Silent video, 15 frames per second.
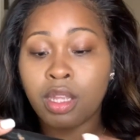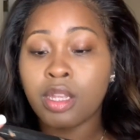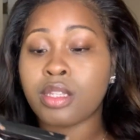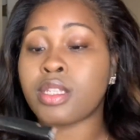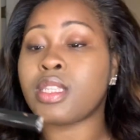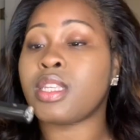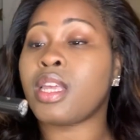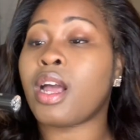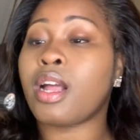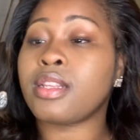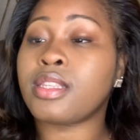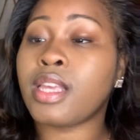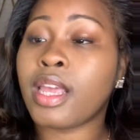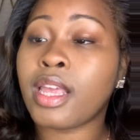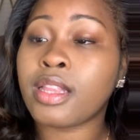
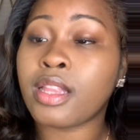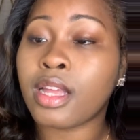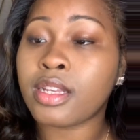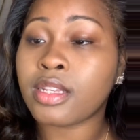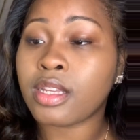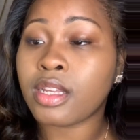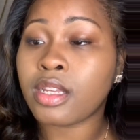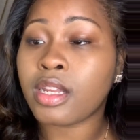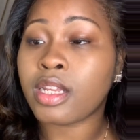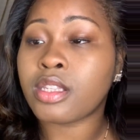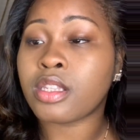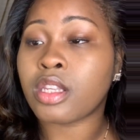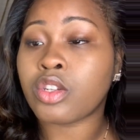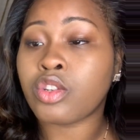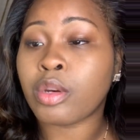Ciaté London. It's
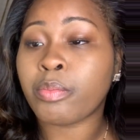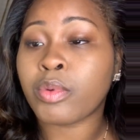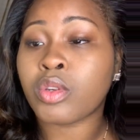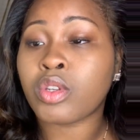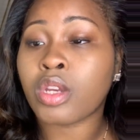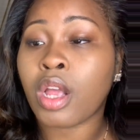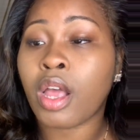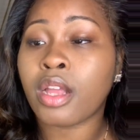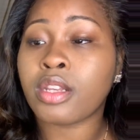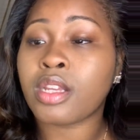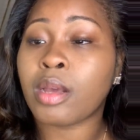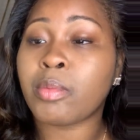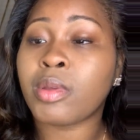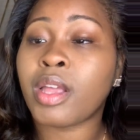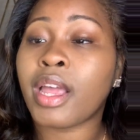the triple shot
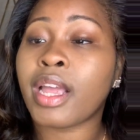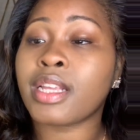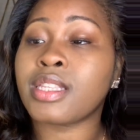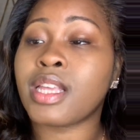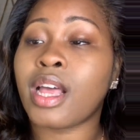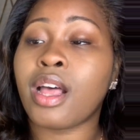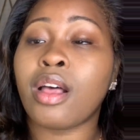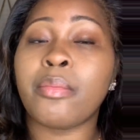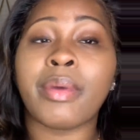double XL